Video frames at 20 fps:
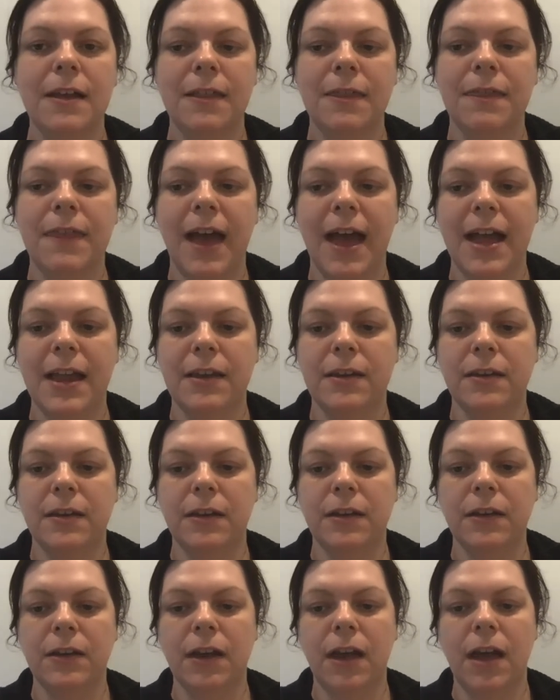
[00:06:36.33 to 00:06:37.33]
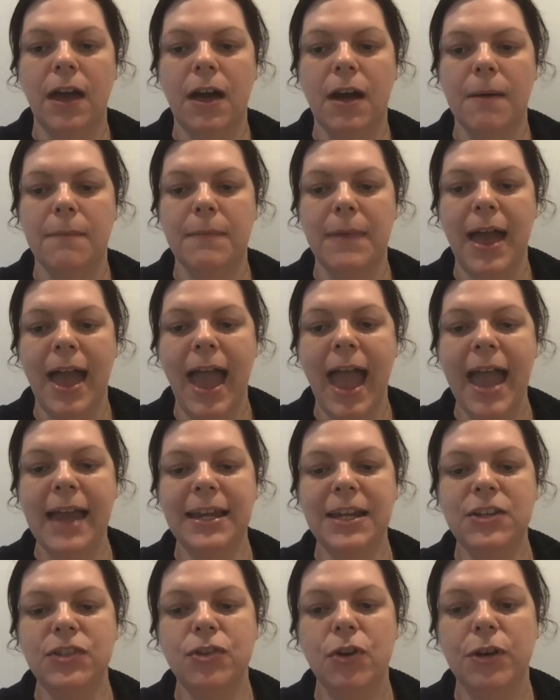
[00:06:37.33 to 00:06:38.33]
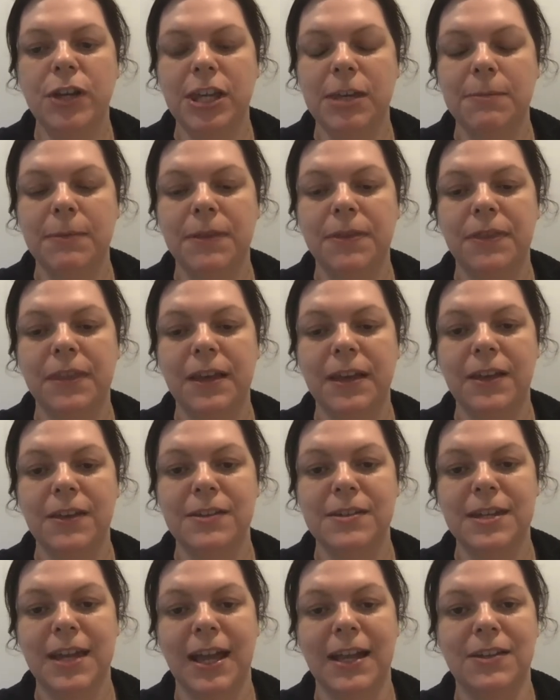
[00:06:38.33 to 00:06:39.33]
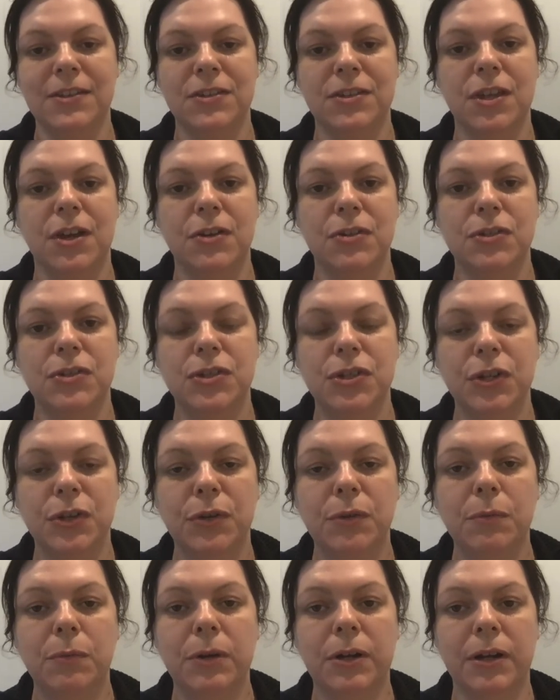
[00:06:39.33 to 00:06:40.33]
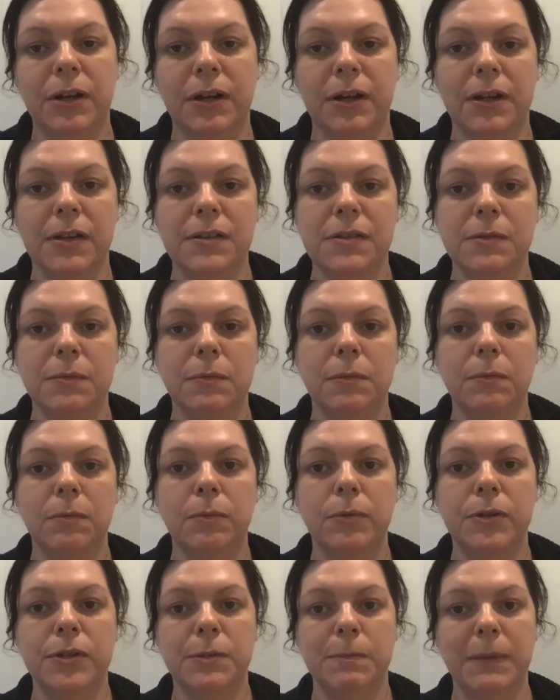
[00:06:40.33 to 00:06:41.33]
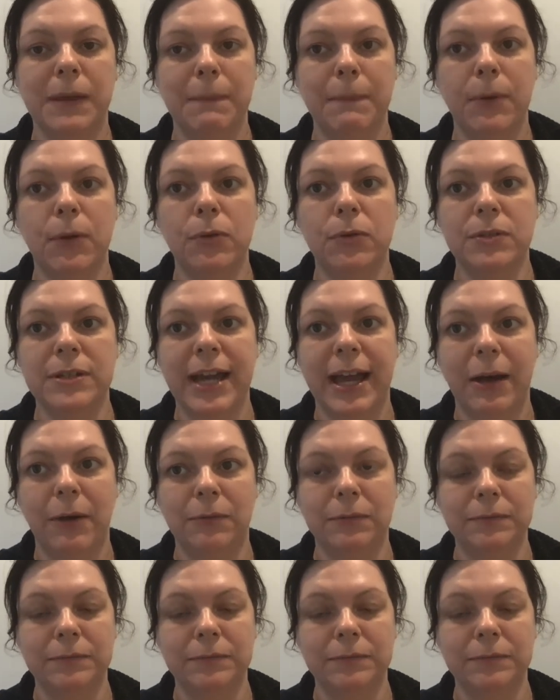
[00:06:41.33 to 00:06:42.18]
then any document that contains those two words would be pulled out